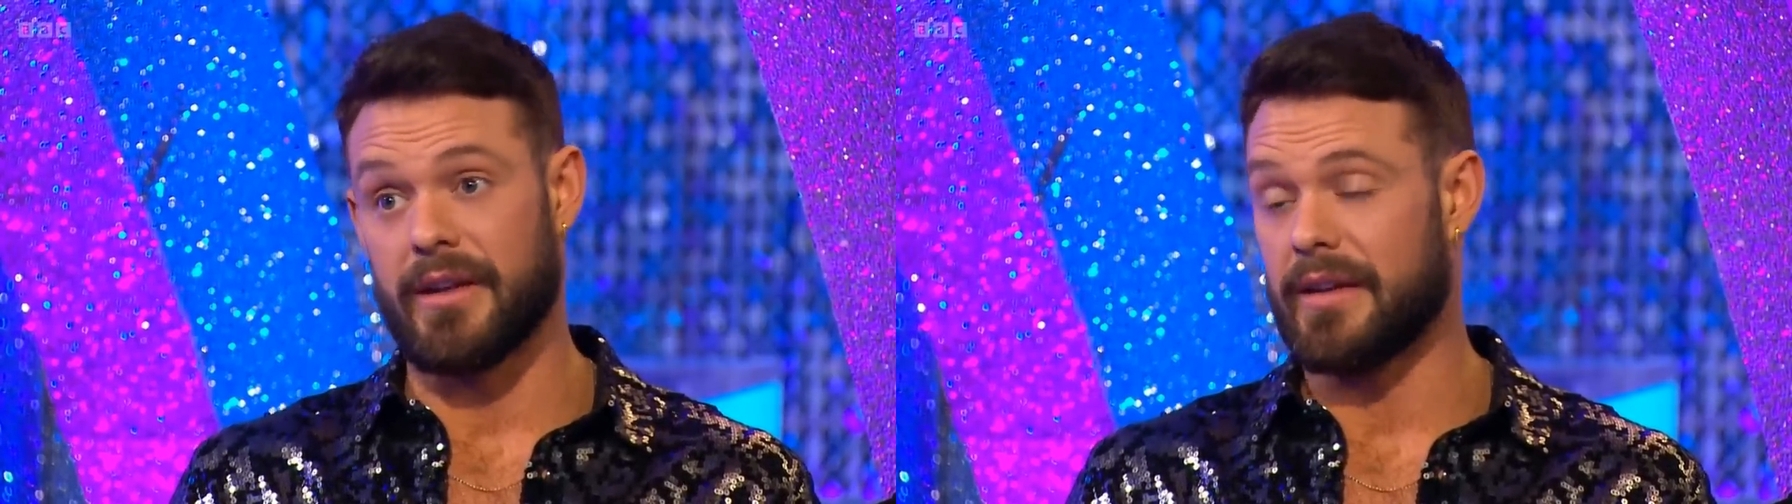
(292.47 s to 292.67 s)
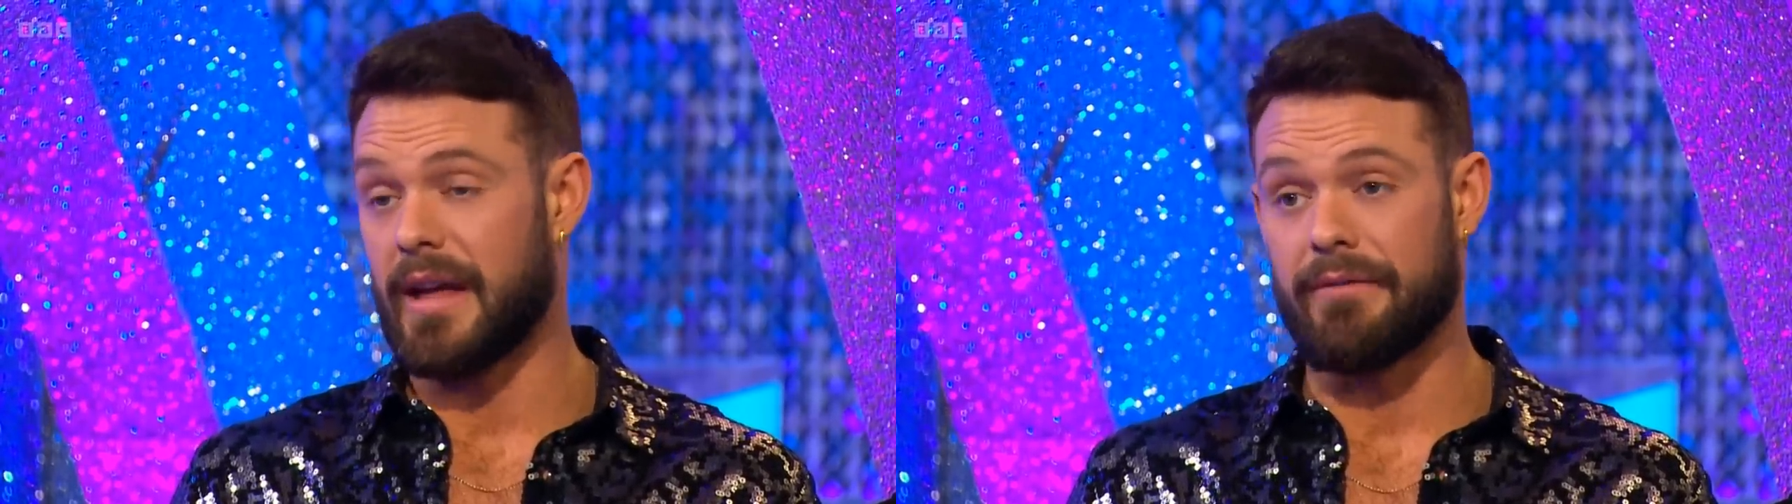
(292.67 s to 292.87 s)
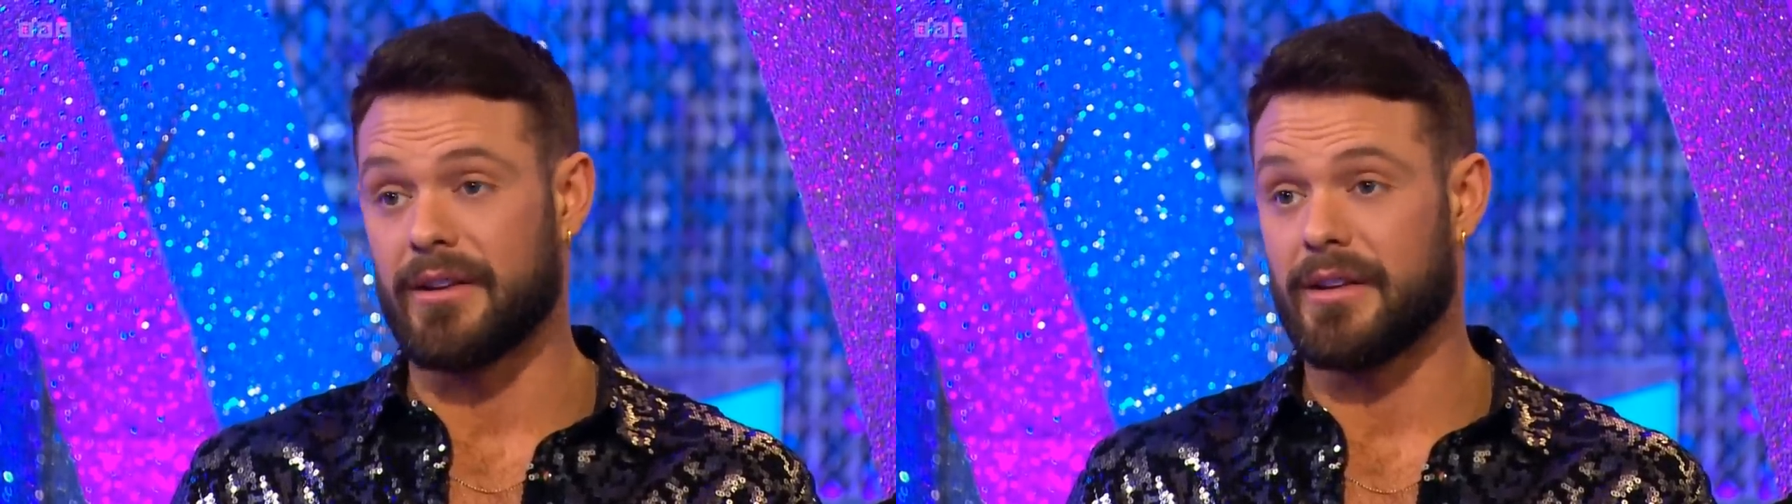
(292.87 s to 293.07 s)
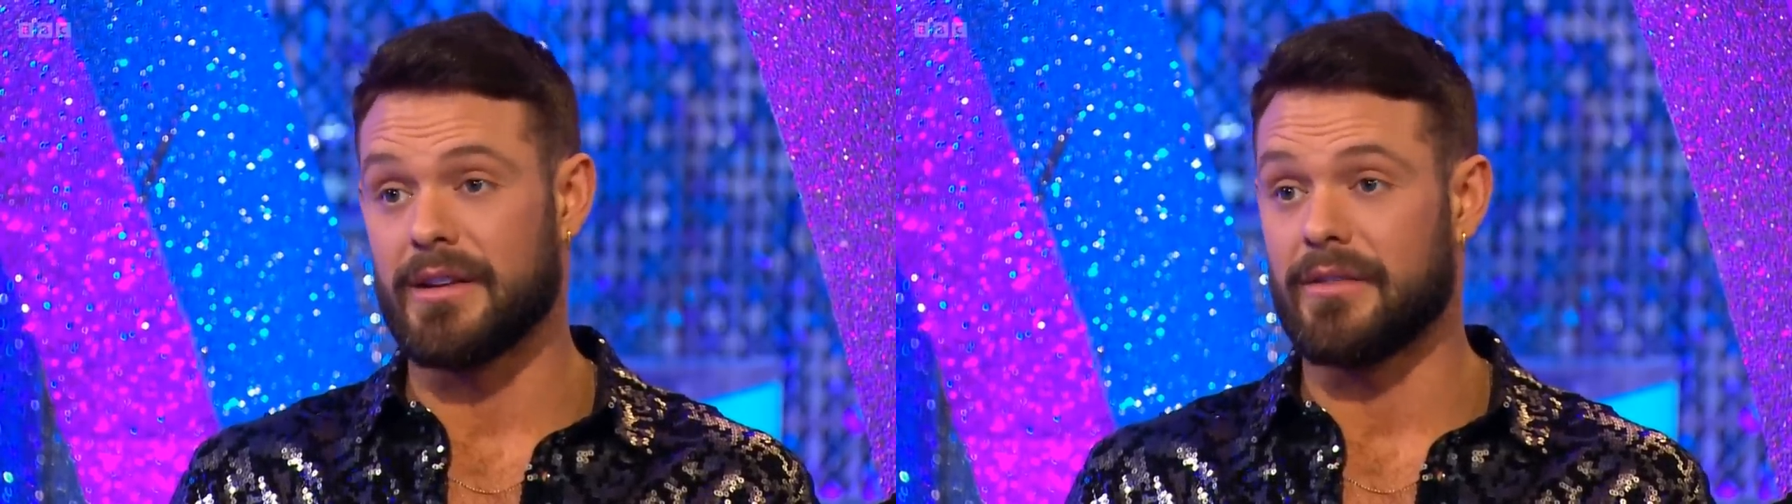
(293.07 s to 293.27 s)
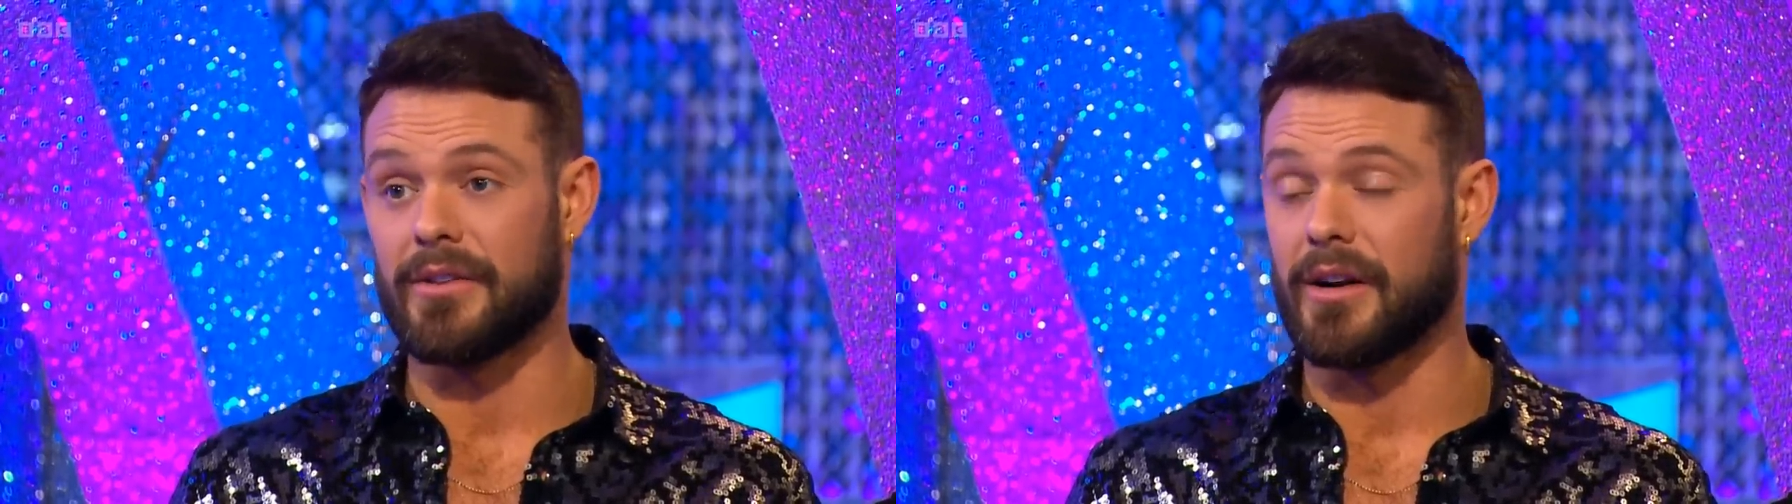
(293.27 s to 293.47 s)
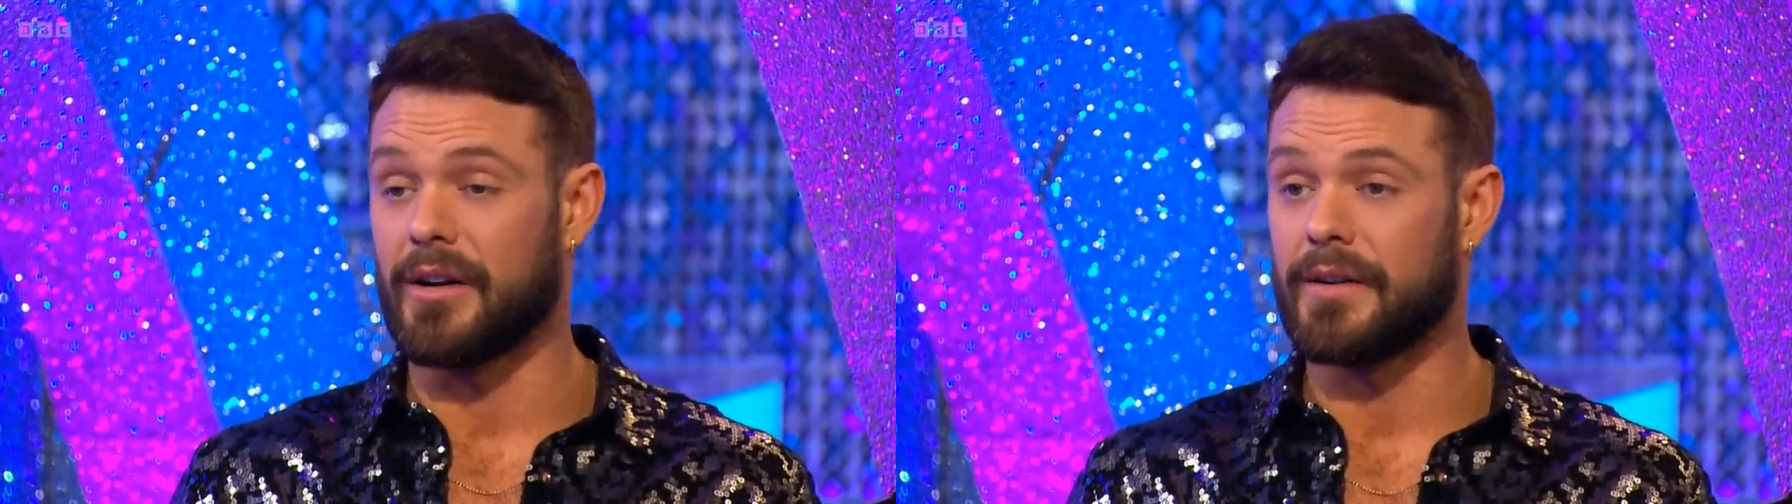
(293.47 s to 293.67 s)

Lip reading: it everything you've got.